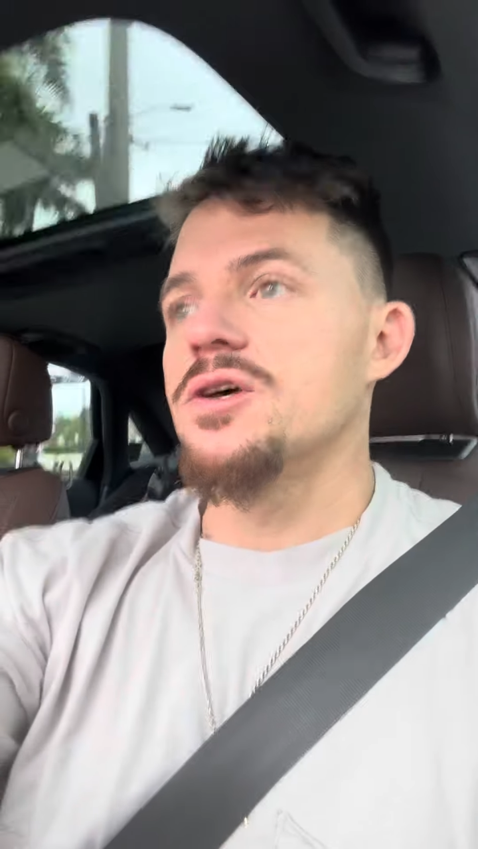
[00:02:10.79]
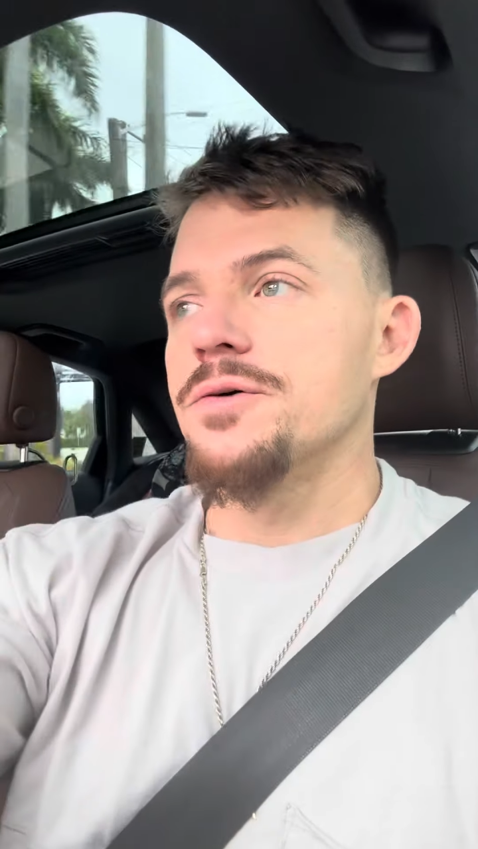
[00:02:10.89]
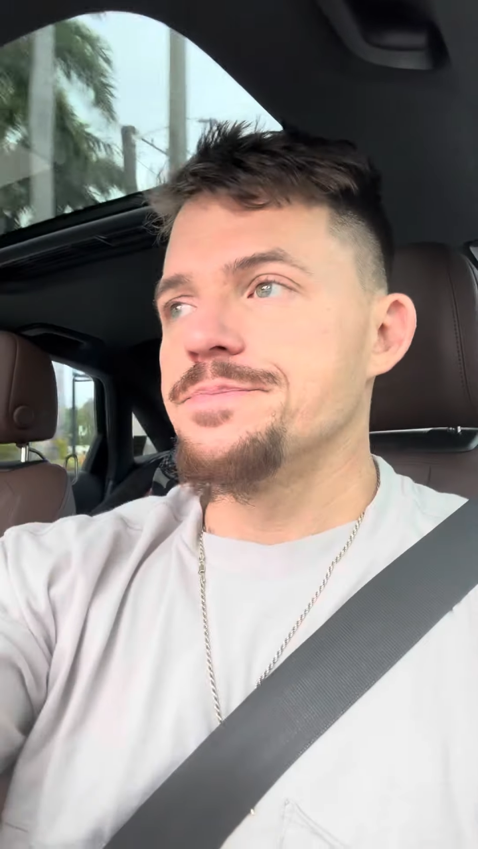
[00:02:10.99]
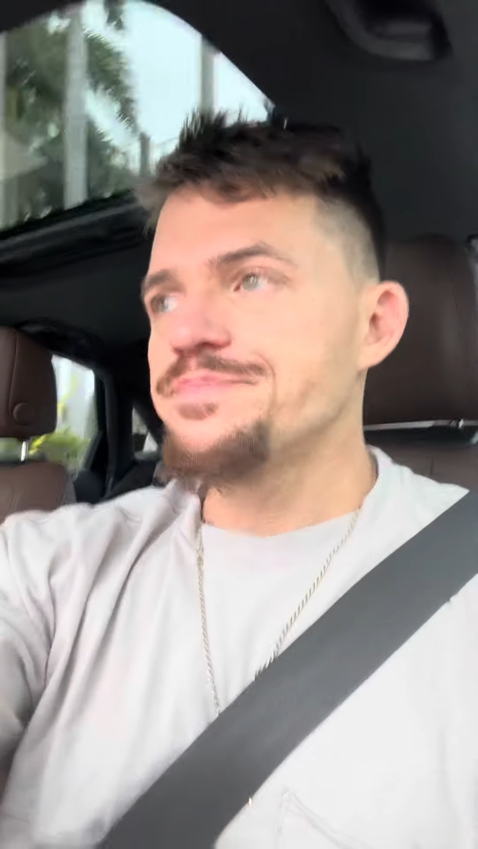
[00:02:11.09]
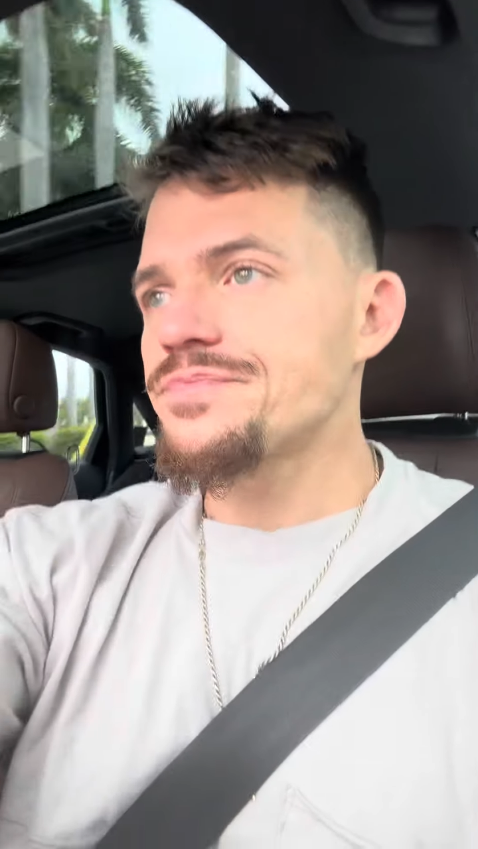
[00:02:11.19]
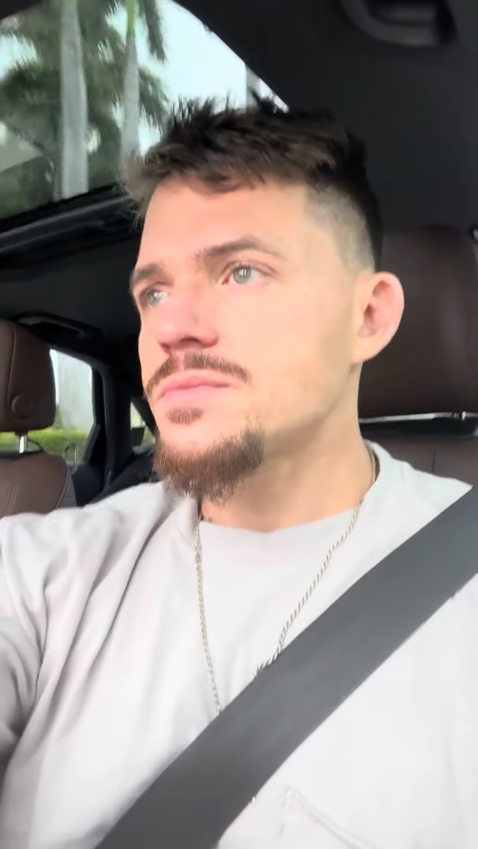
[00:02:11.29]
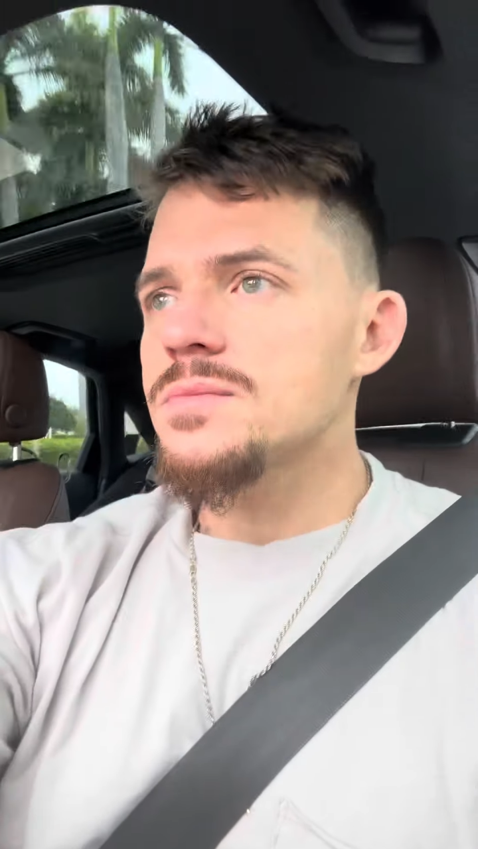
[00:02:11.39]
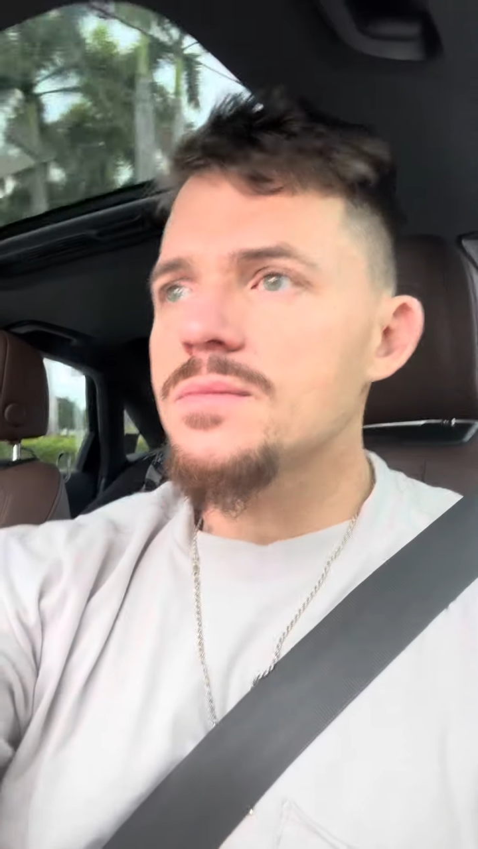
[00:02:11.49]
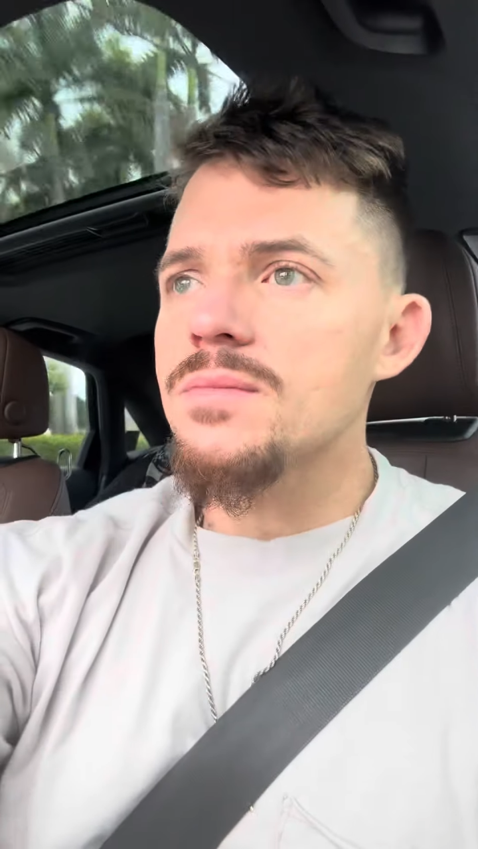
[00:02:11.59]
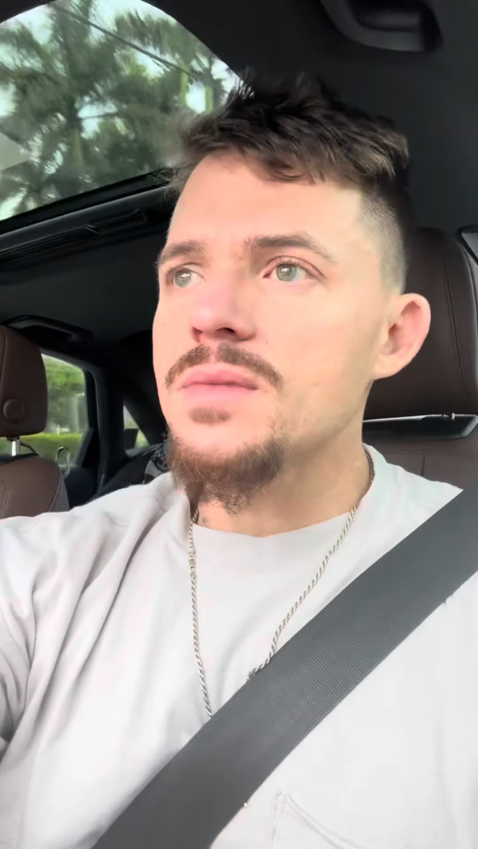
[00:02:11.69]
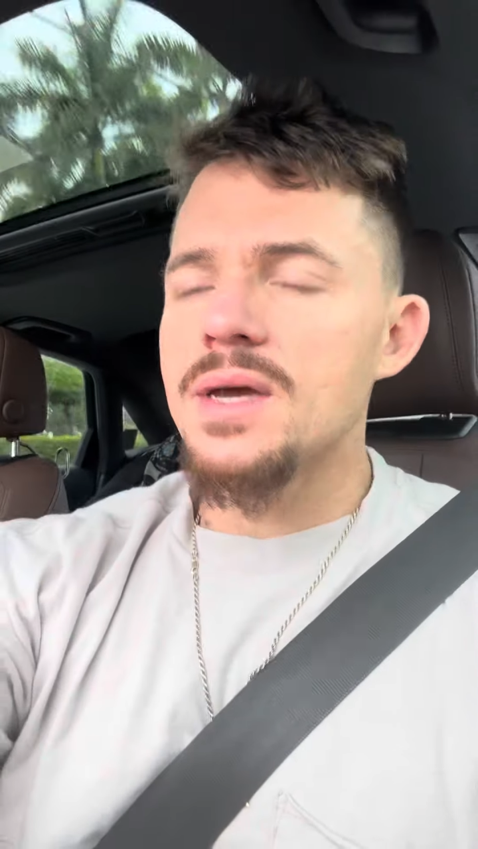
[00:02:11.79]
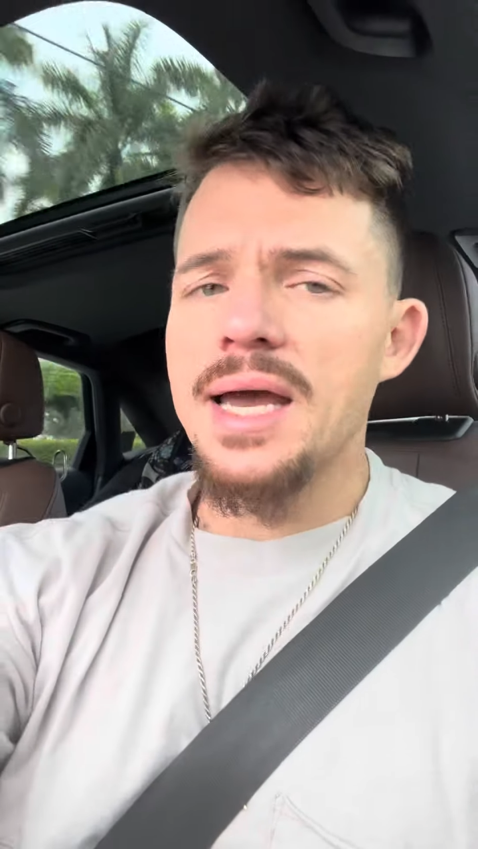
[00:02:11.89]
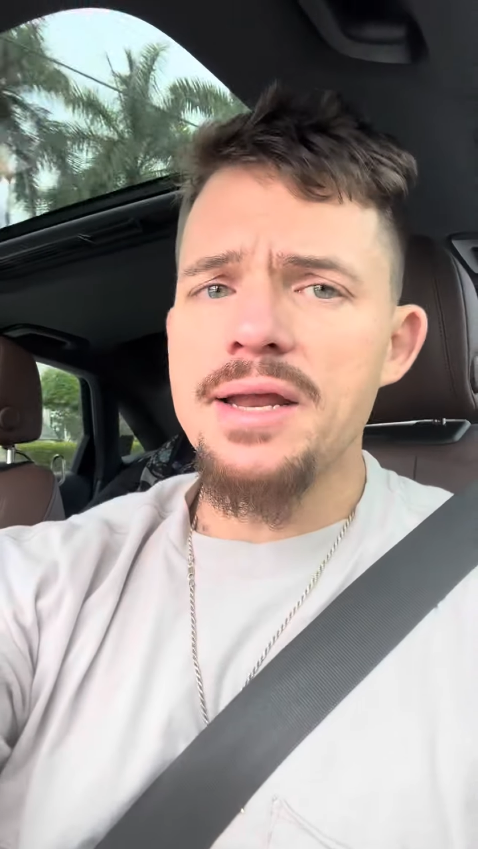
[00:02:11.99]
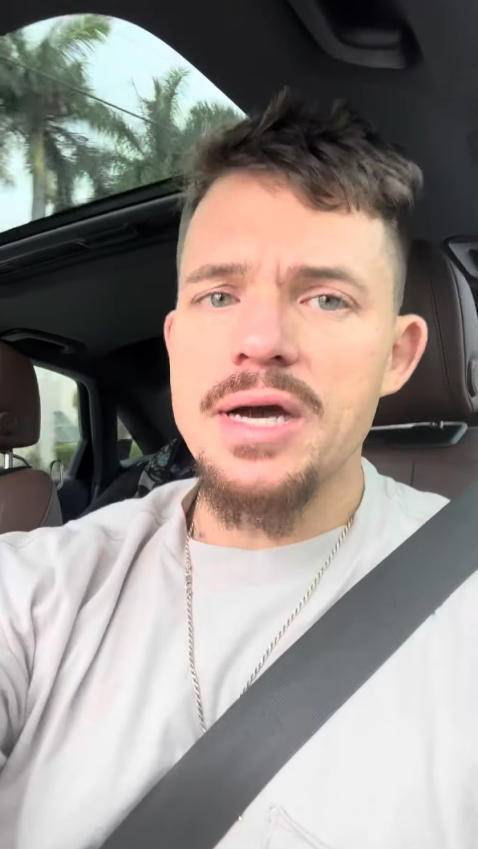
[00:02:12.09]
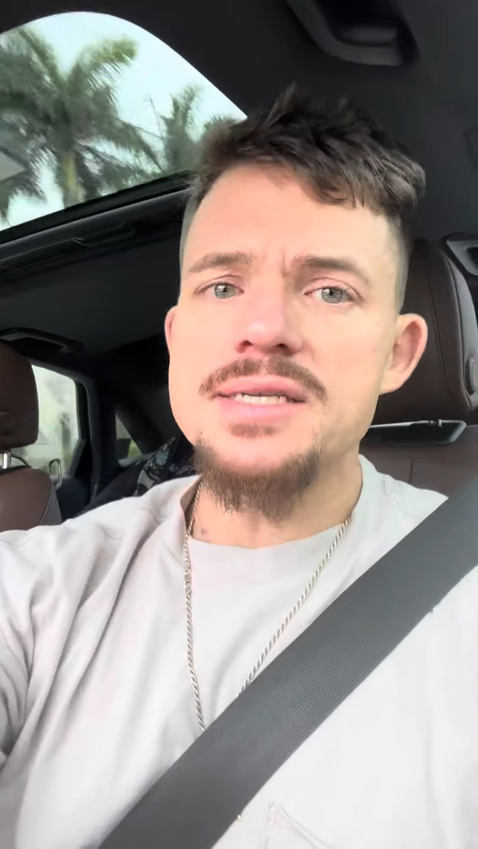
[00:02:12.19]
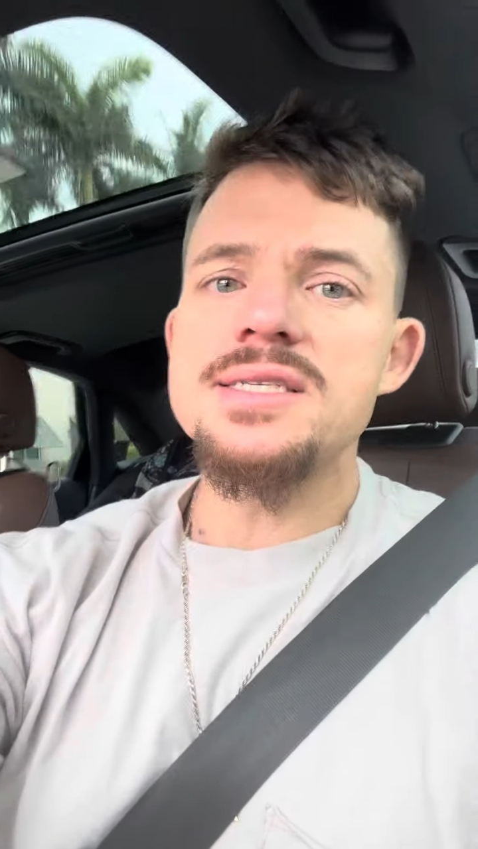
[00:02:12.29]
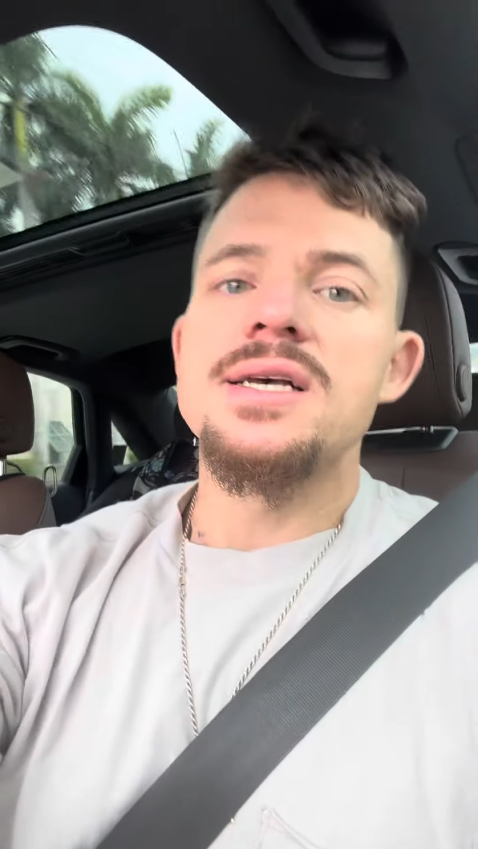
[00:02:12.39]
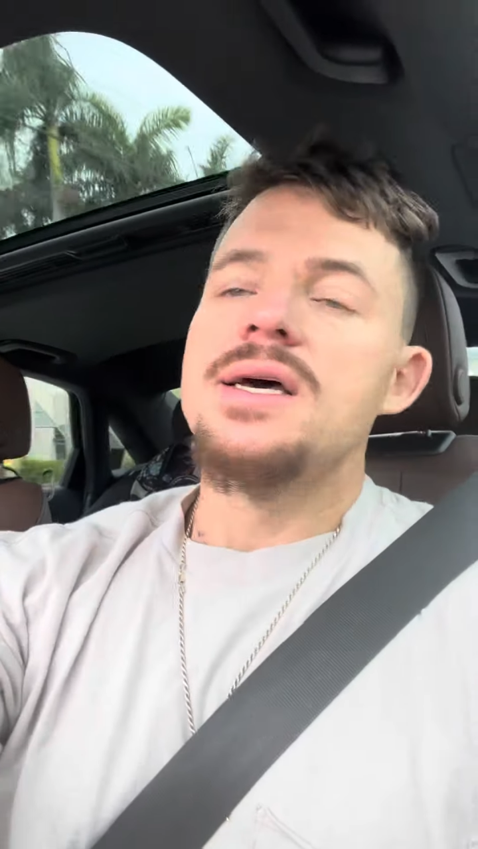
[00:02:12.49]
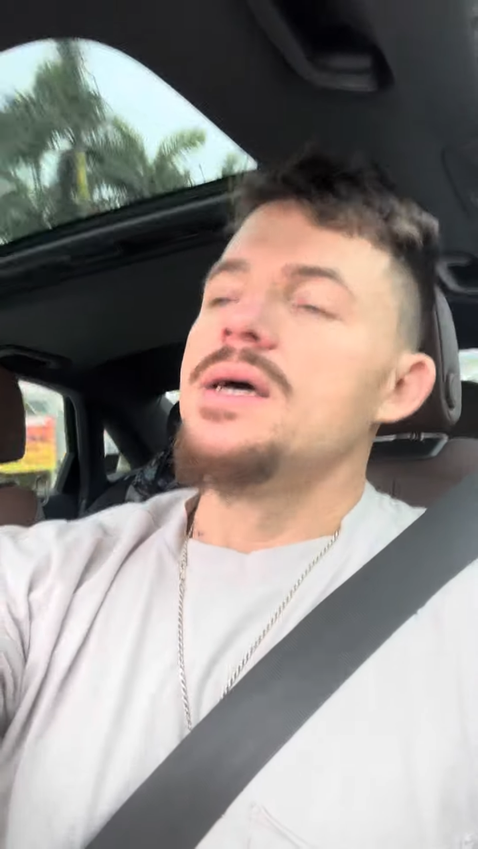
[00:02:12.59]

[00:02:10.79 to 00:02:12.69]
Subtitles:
So anyways,